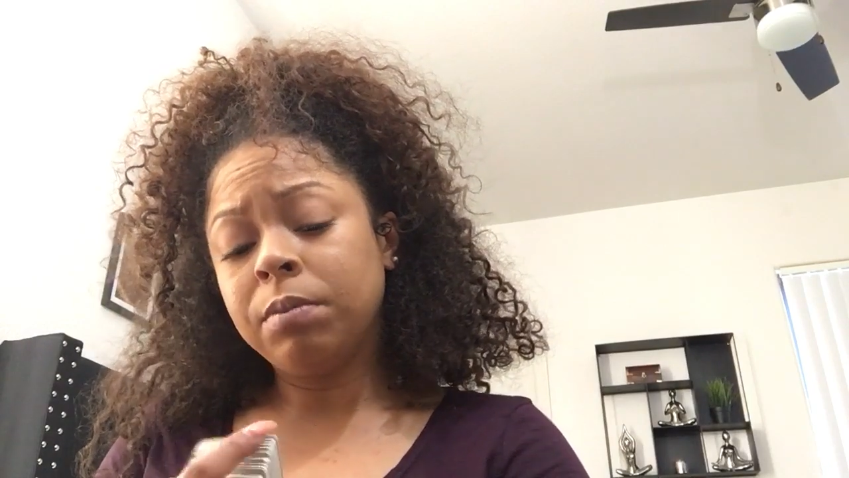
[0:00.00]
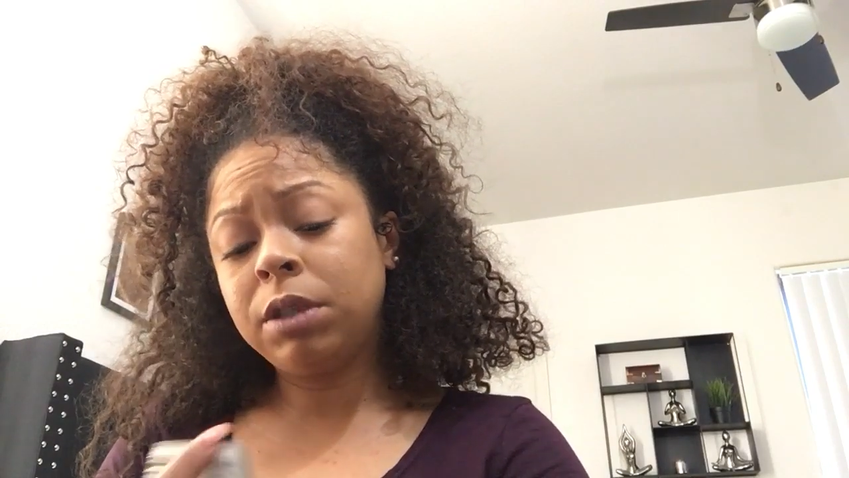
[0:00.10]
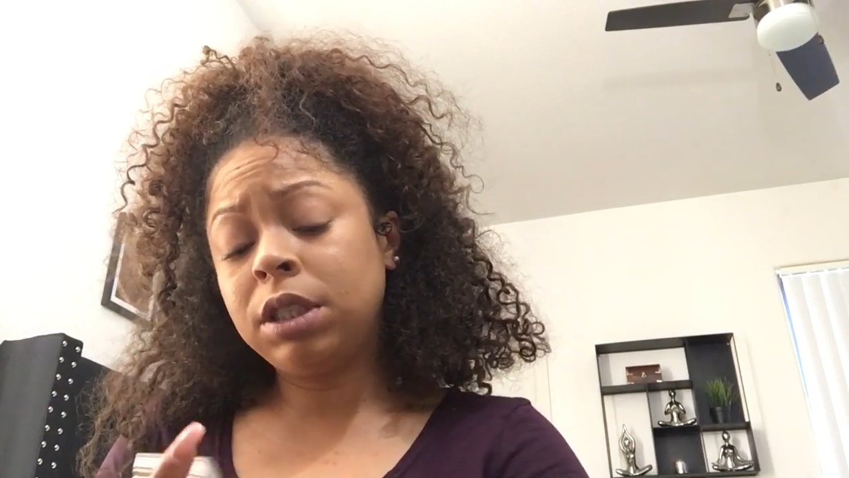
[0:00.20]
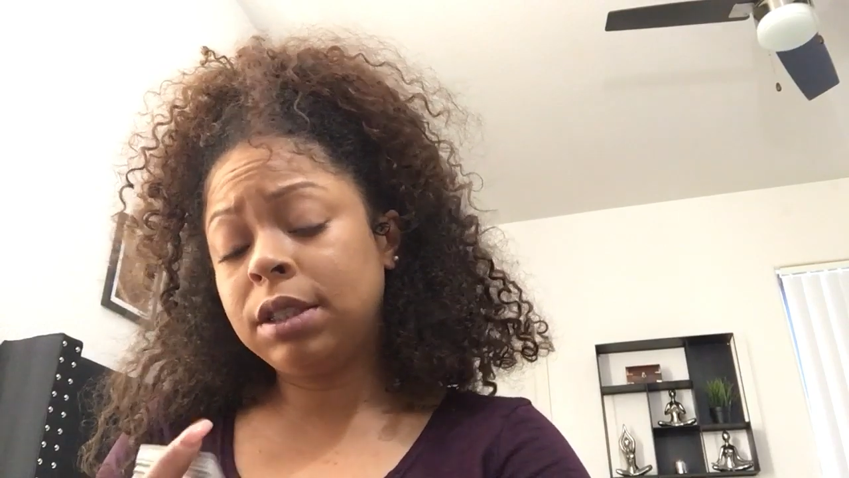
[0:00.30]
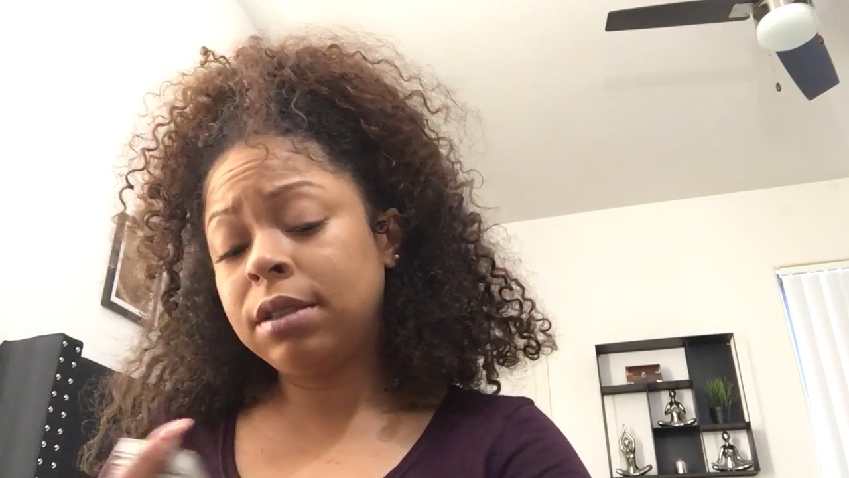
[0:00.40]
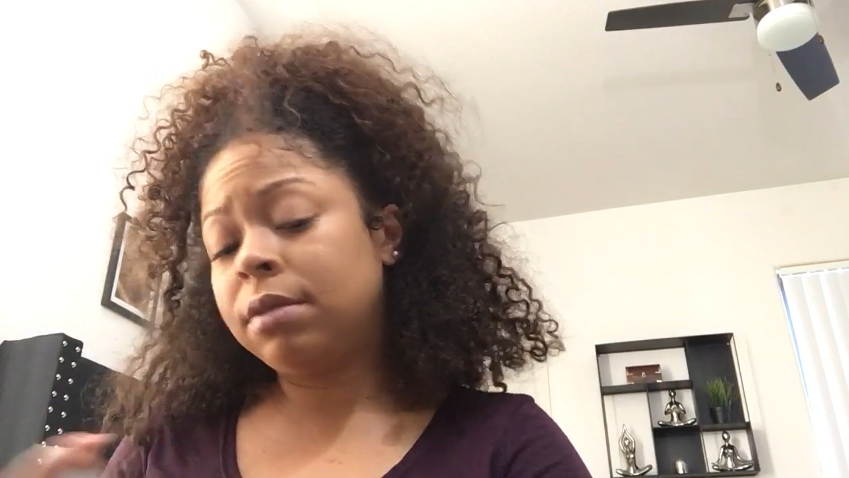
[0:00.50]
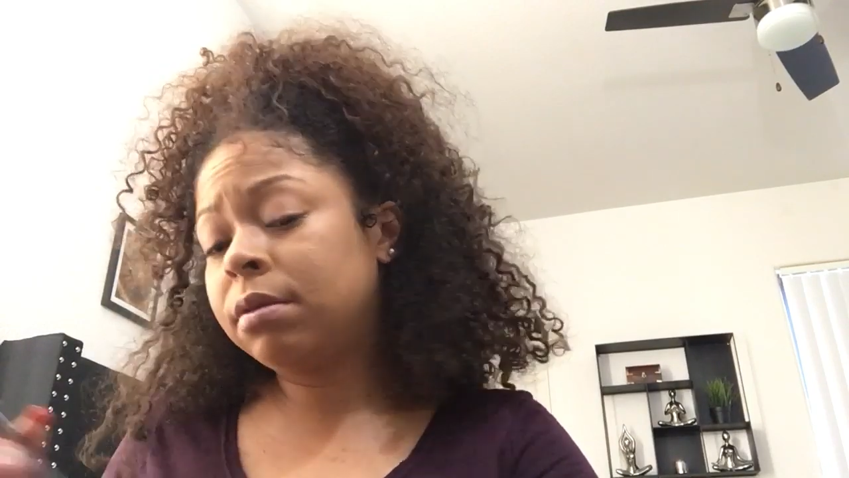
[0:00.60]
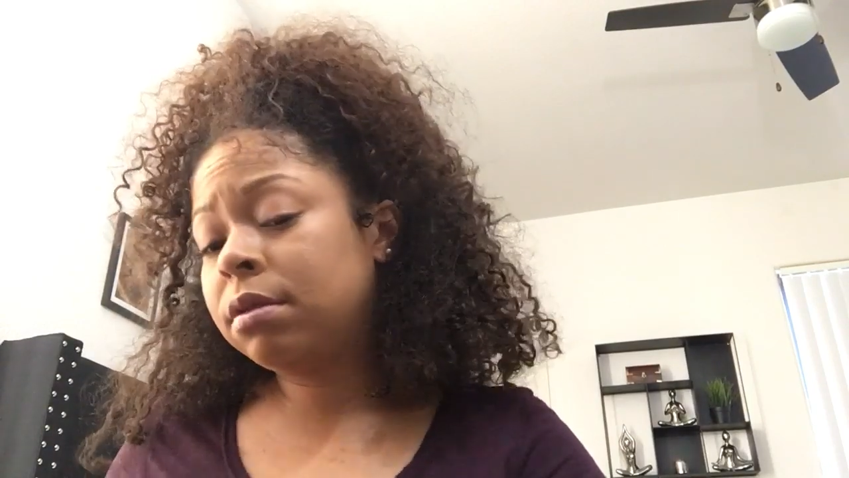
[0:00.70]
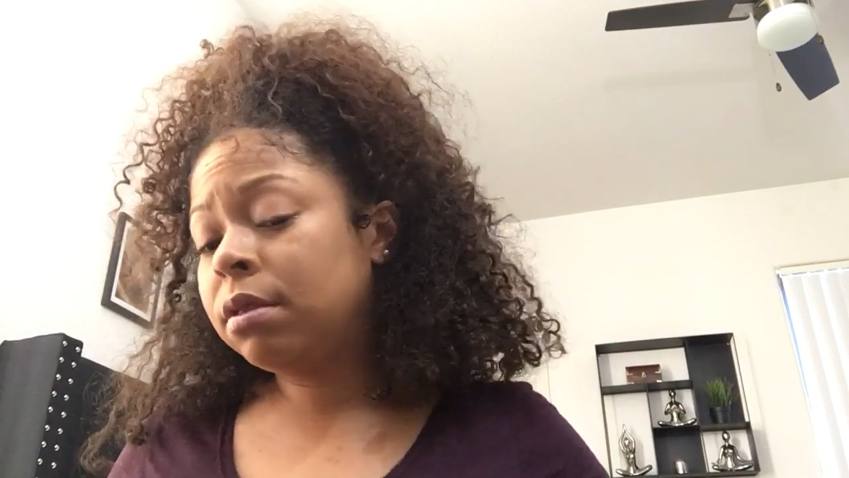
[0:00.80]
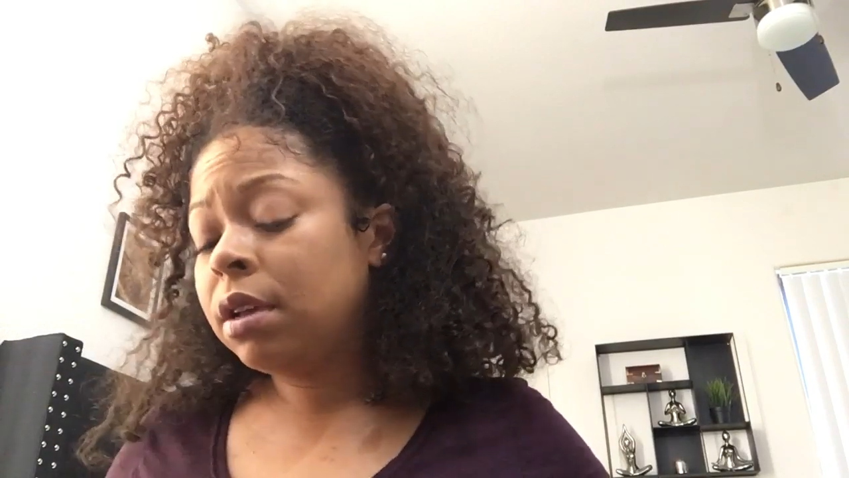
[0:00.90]
Just,
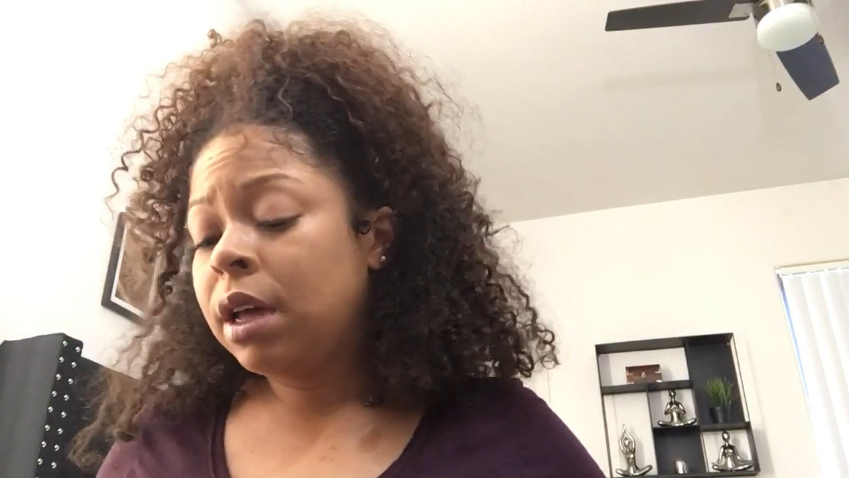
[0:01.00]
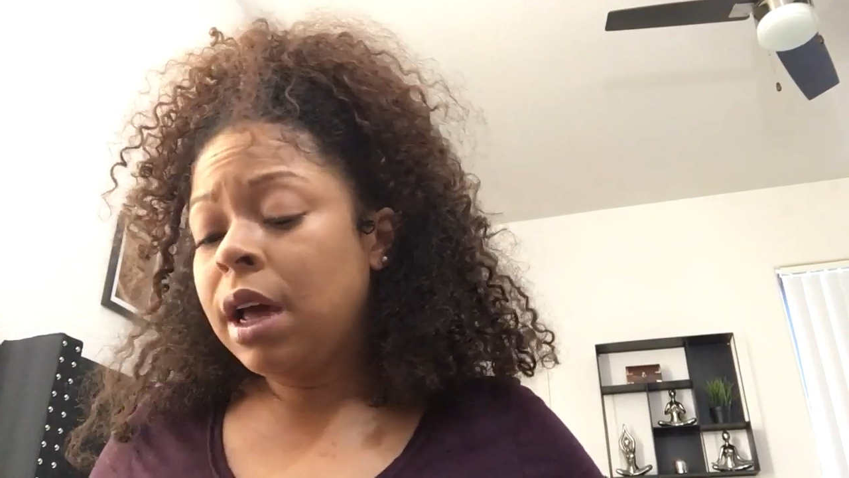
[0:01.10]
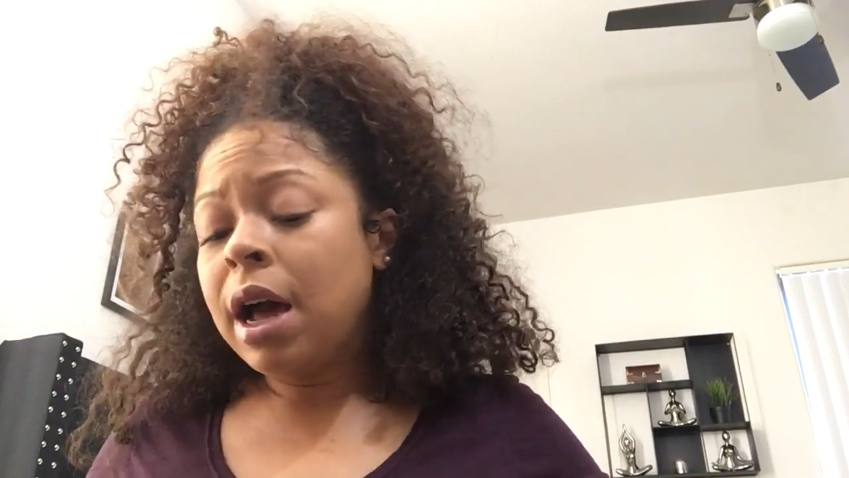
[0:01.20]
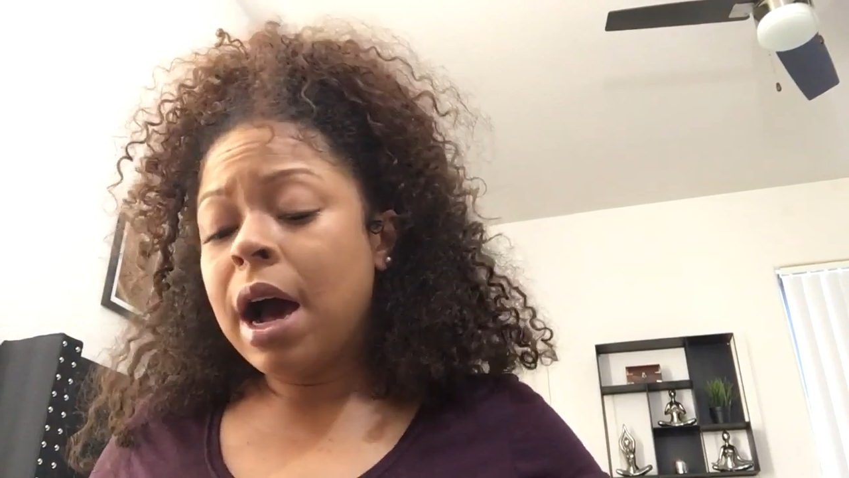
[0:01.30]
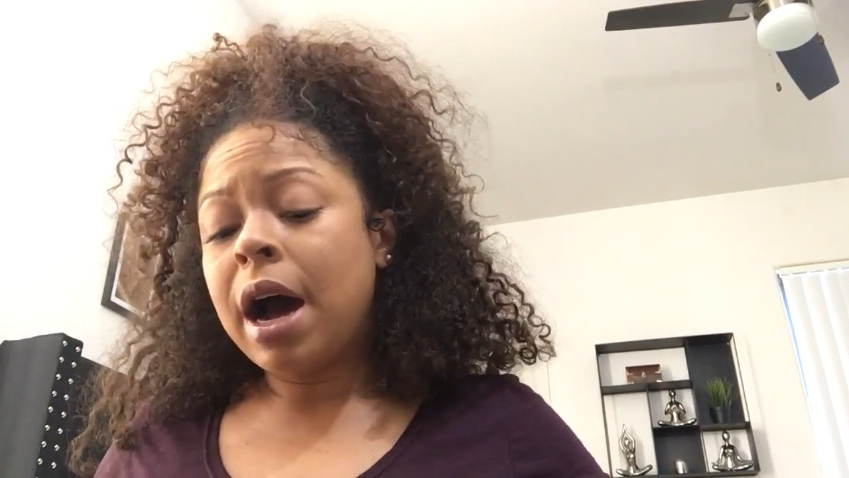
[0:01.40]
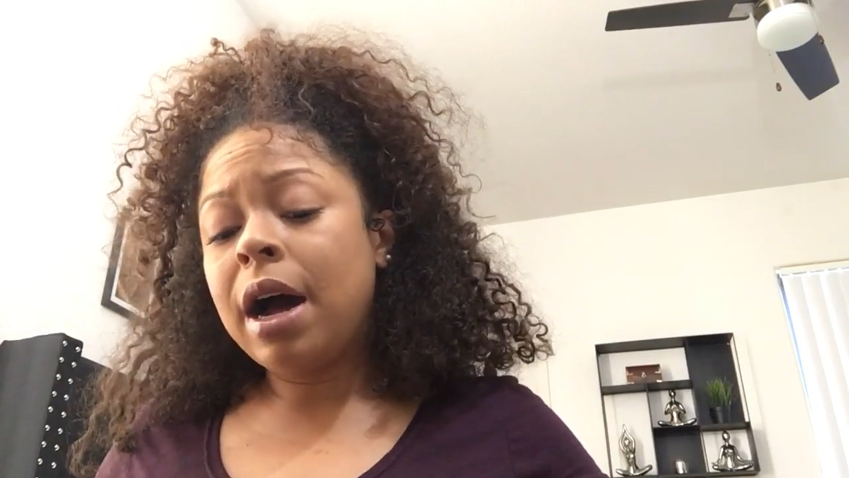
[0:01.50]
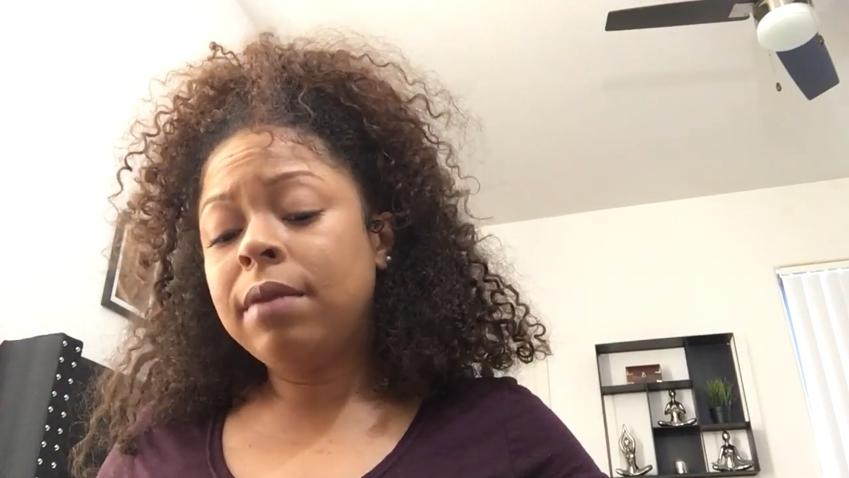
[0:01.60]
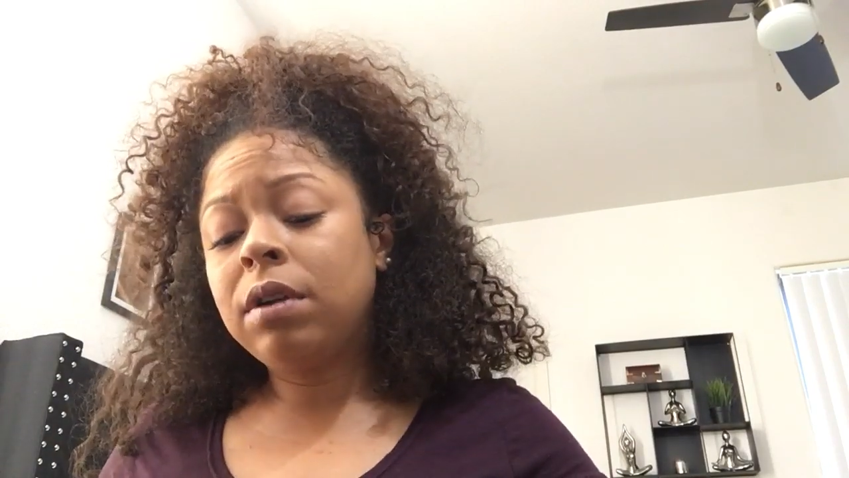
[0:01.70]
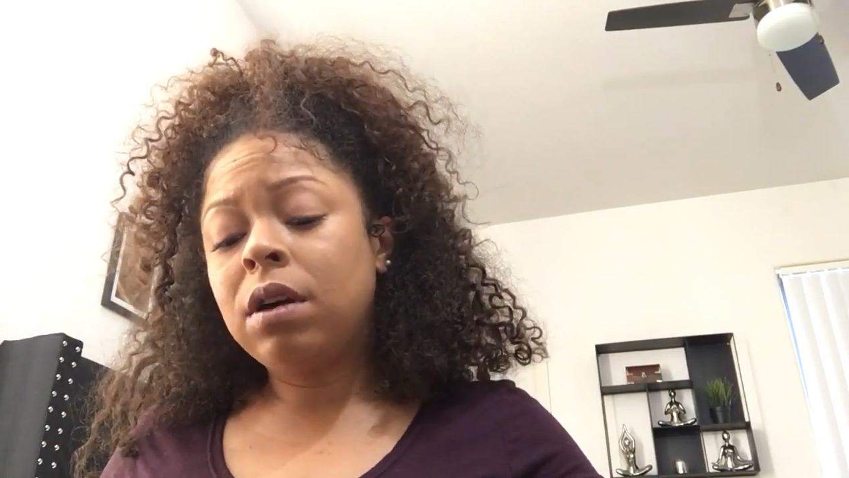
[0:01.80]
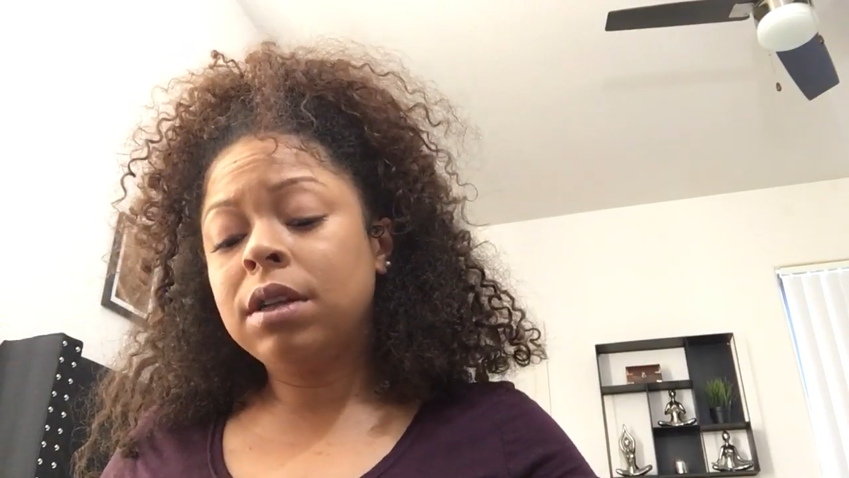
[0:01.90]
I
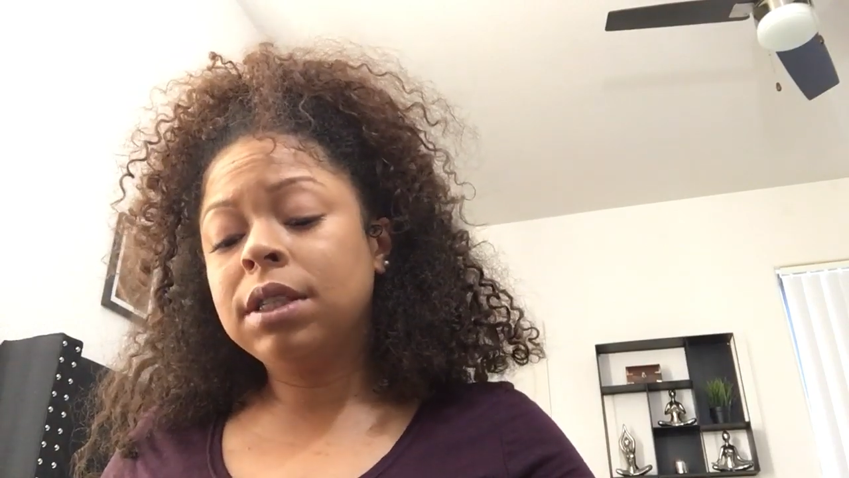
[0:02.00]
have to call